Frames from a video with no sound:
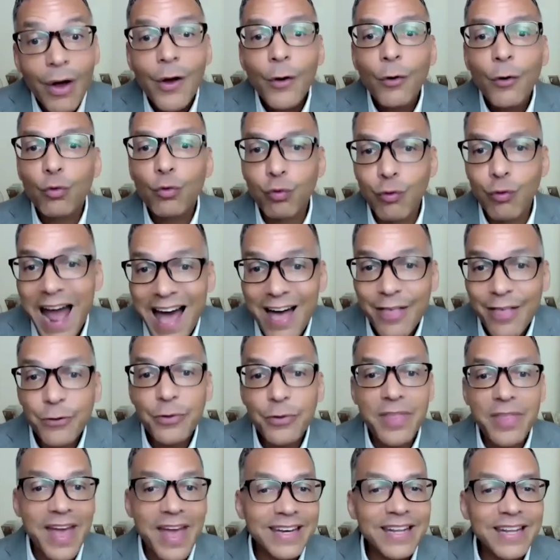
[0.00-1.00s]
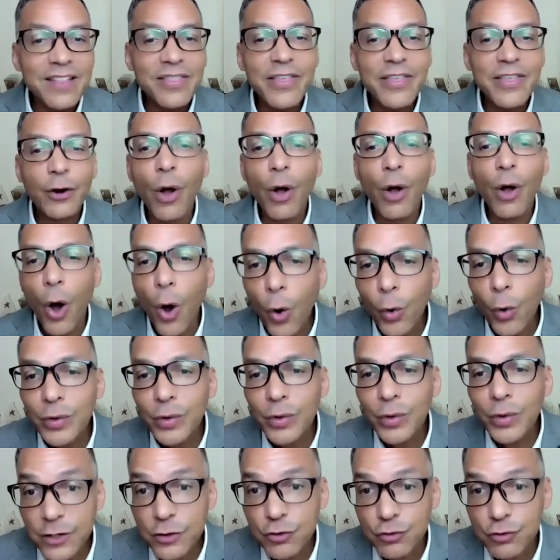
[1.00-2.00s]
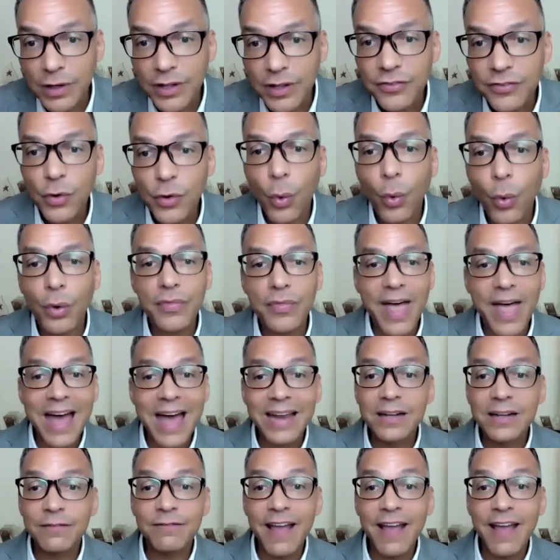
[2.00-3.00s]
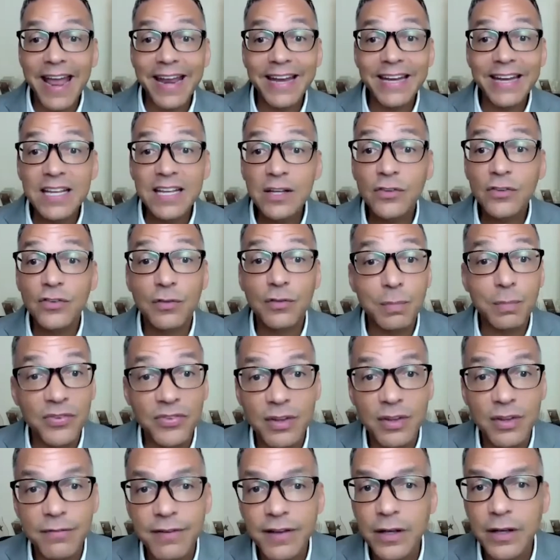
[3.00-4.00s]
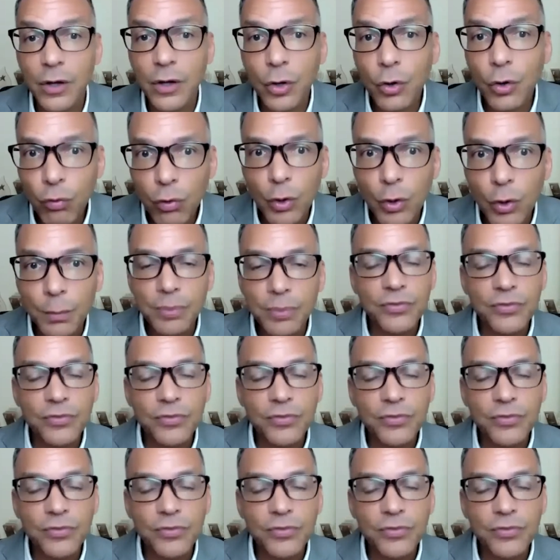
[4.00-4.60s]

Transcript: rather than in their own interest or that of any specific group.